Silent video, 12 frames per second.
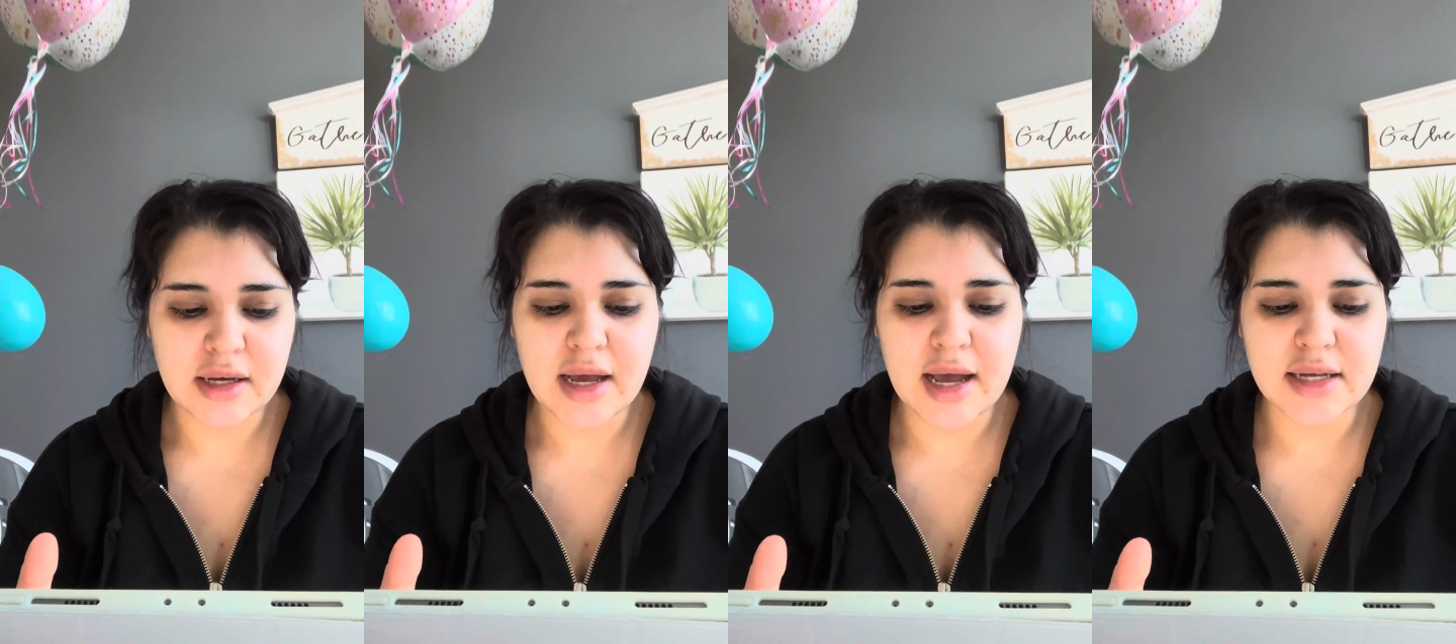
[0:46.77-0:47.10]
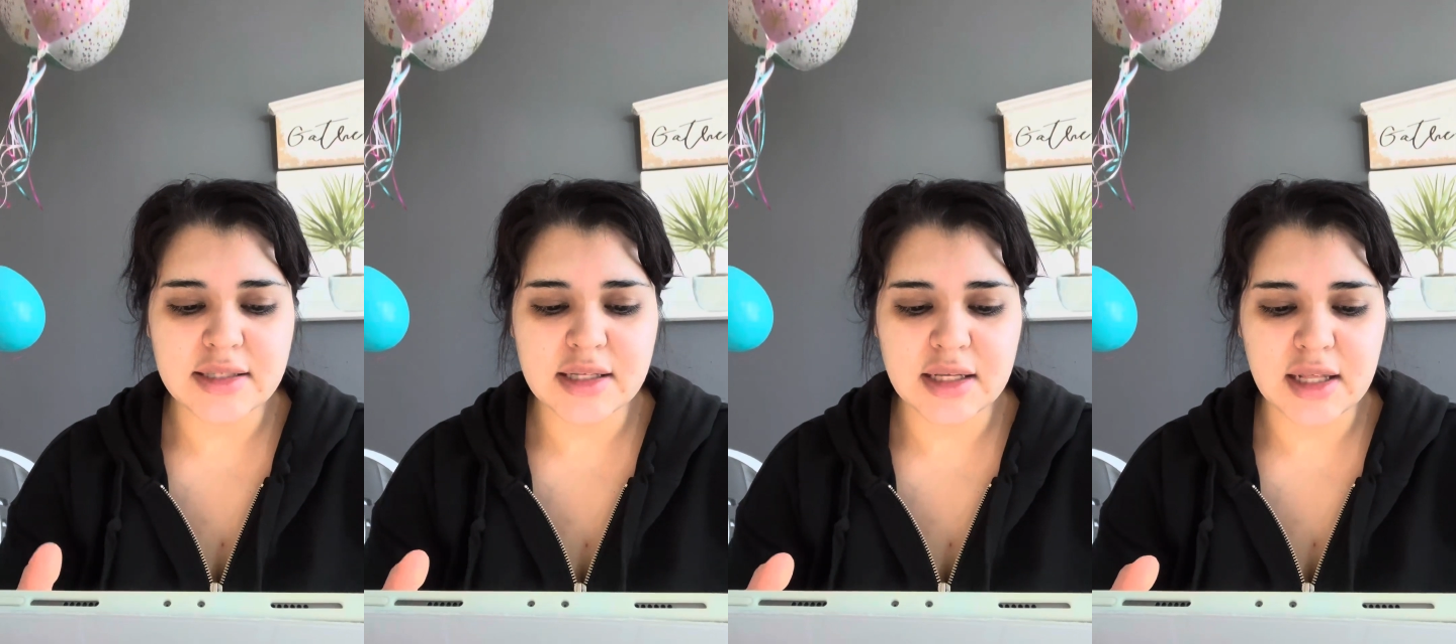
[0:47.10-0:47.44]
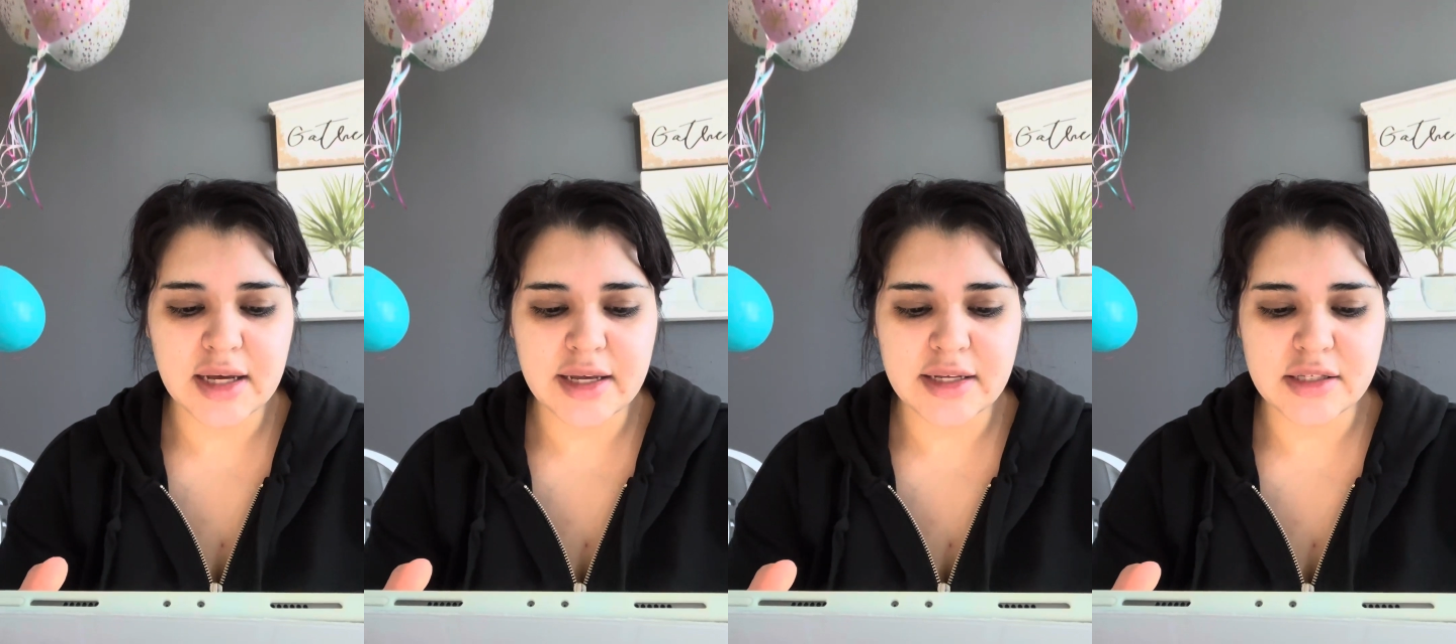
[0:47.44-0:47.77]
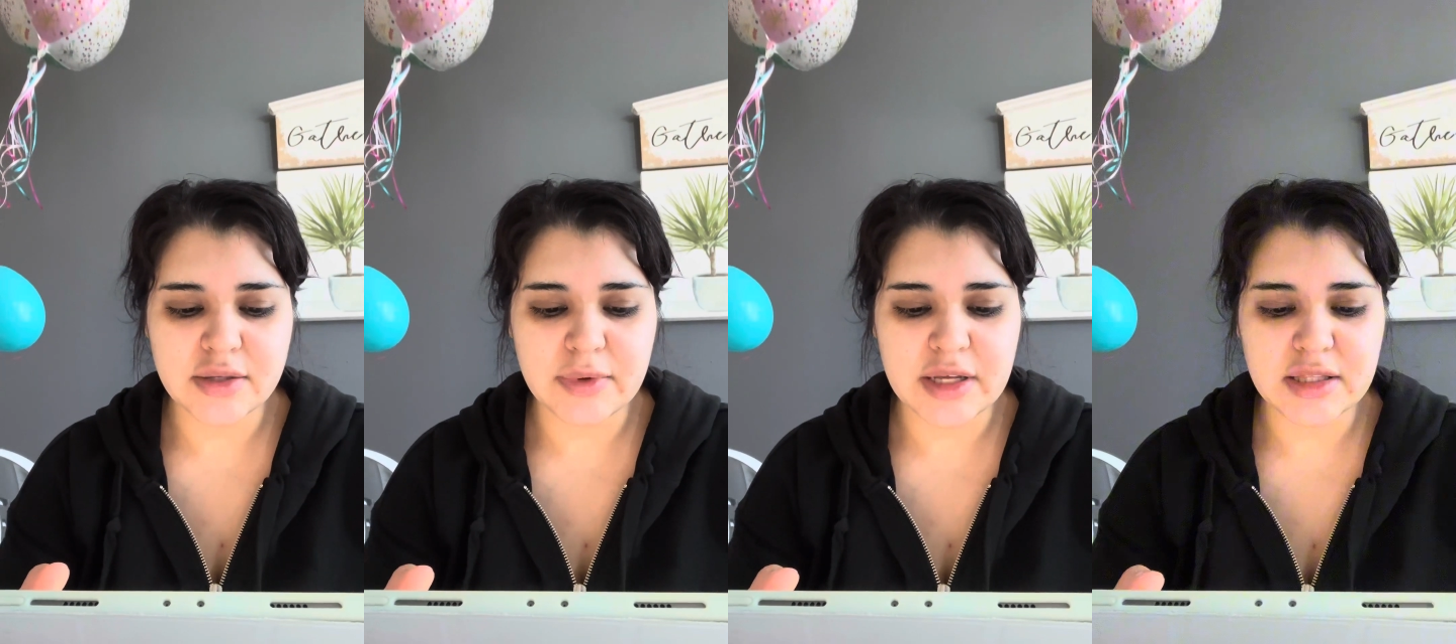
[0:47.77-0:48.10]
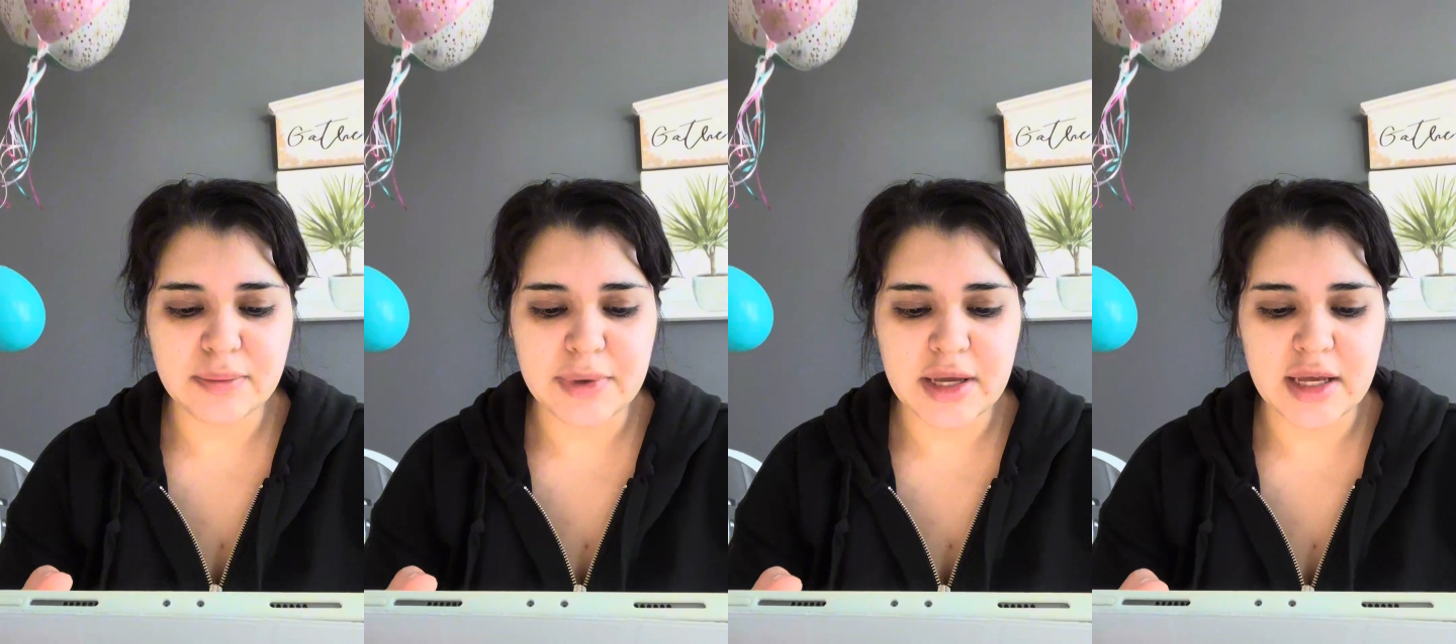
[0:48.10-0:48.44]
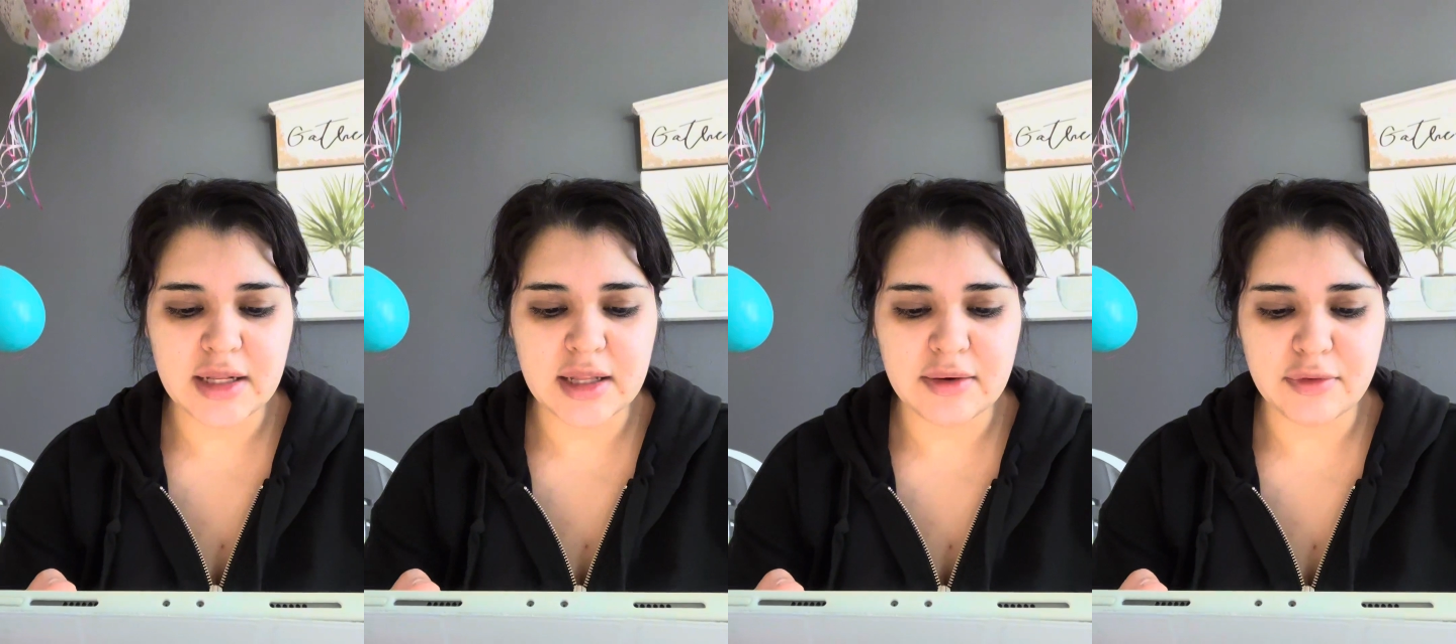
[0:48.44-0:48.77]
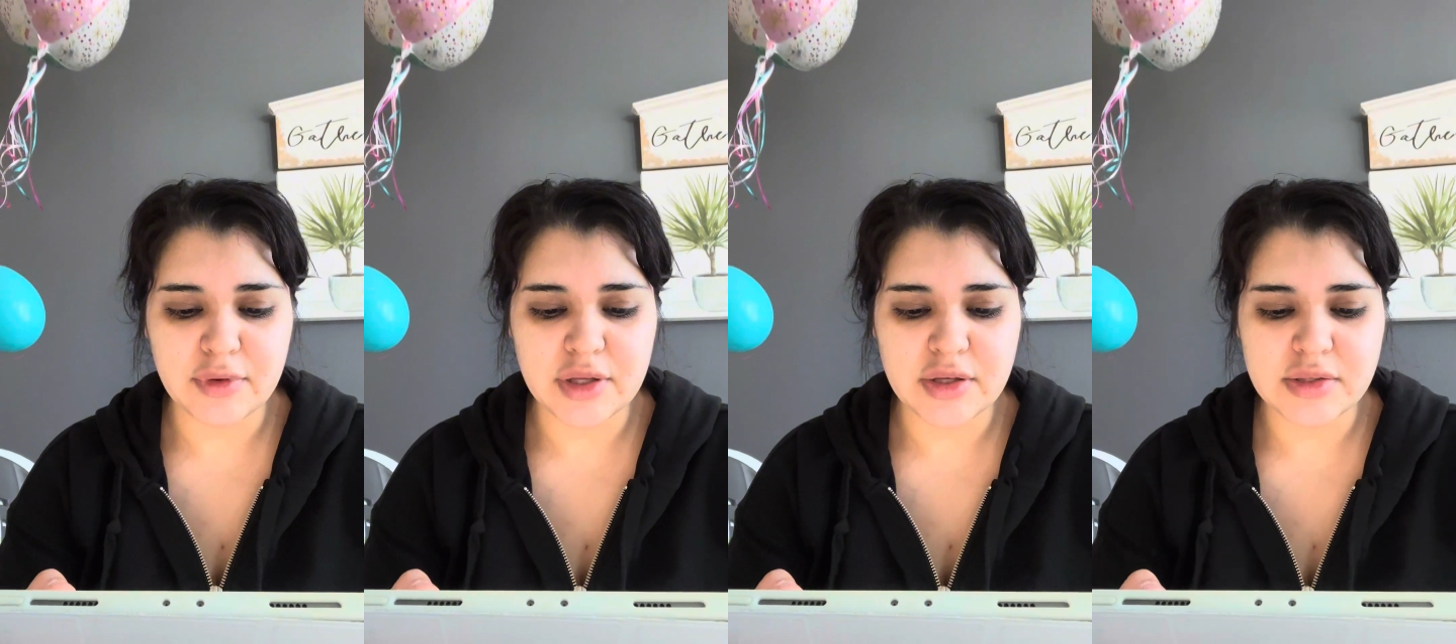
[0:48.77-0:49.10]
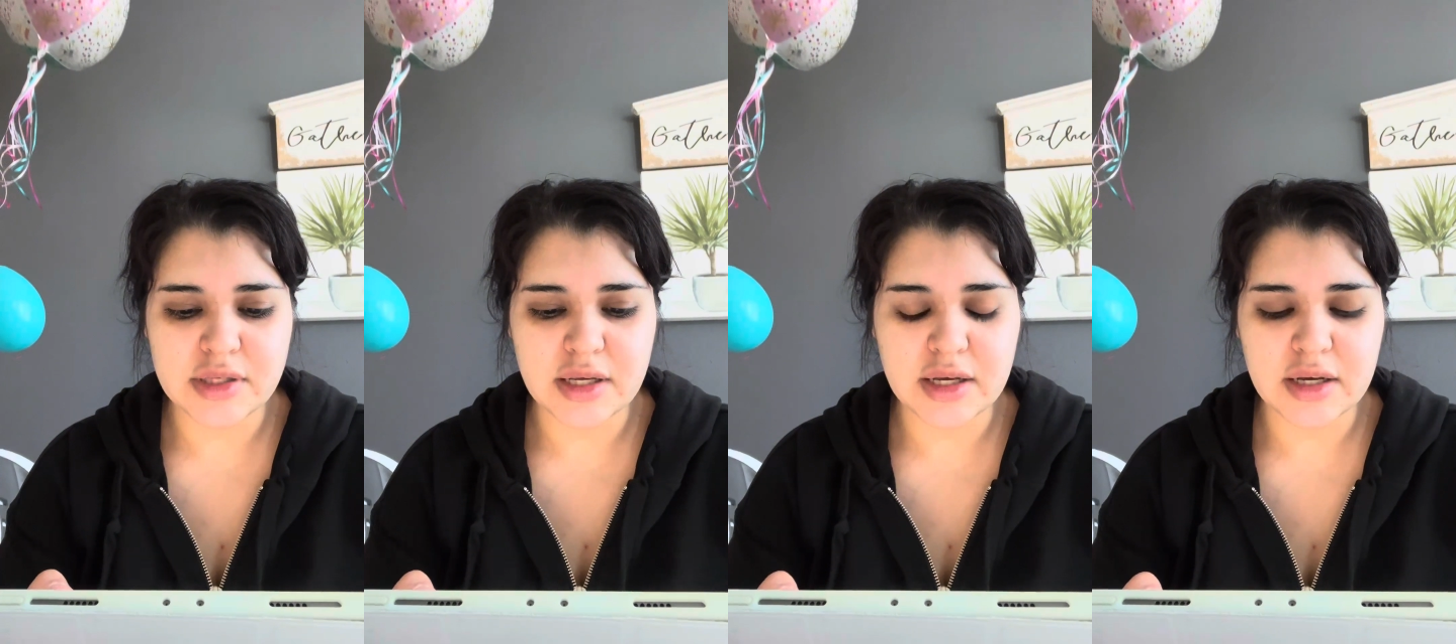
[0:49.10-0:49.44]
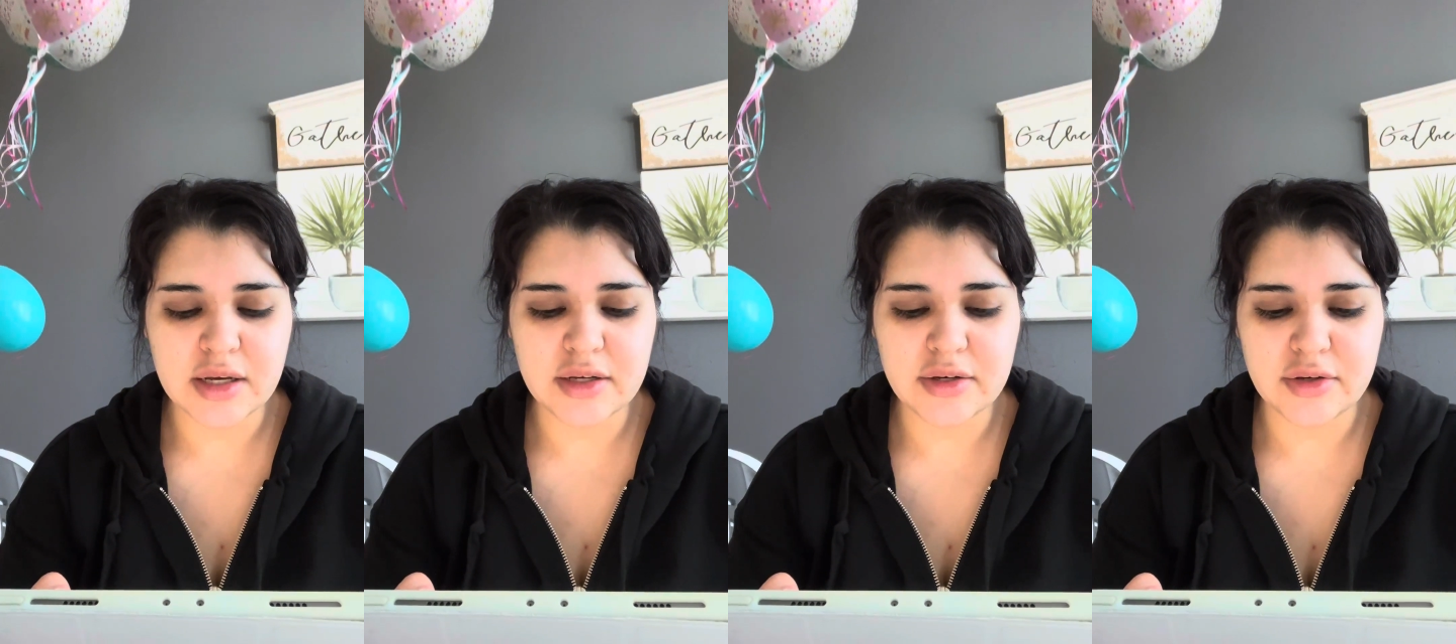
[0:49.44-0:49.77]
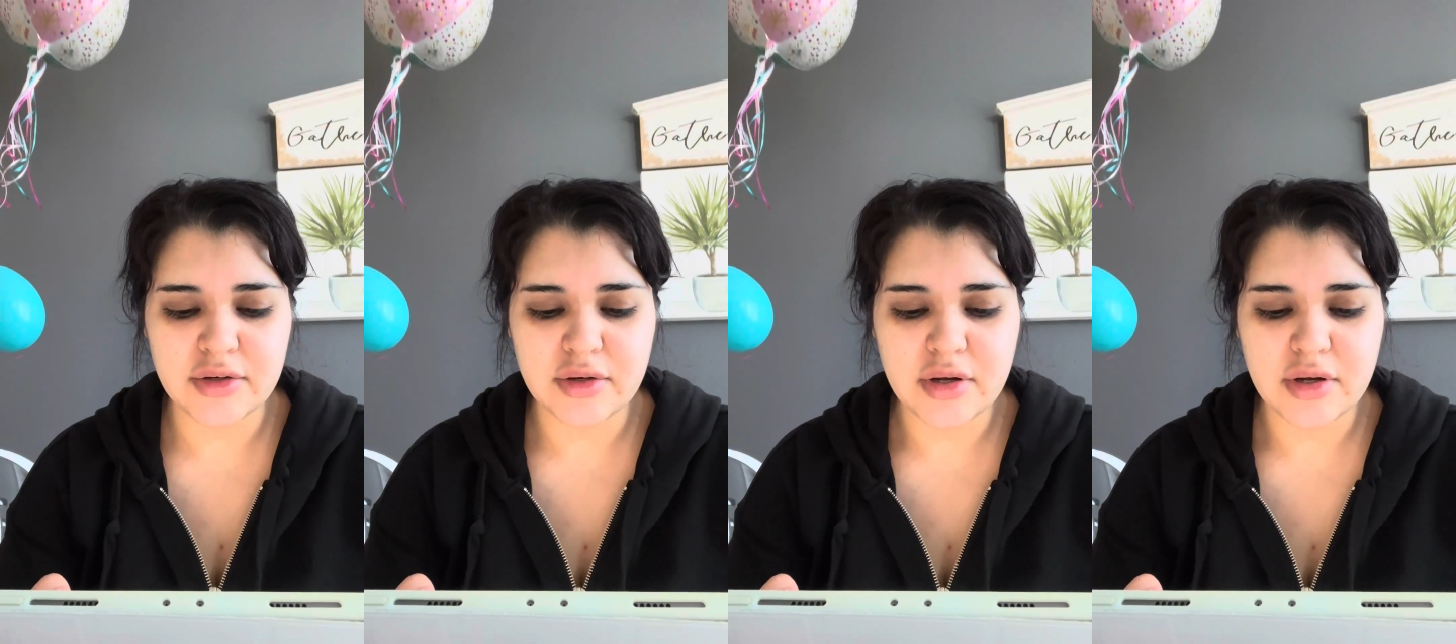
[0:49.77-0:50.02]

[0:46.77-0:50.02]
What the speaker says: ask the client to rate the pain level using a